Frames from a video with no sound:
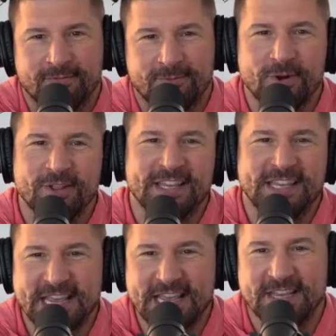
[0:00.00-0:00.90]
What are the
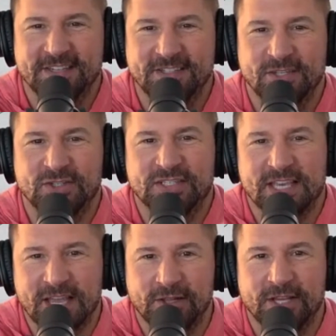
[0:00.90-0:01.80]
keys to
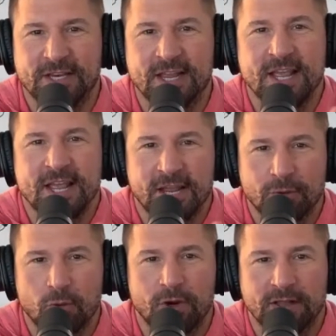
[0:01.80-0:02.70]
scaling and
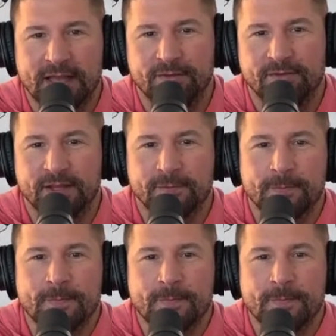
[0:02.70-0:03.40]
growing a live event?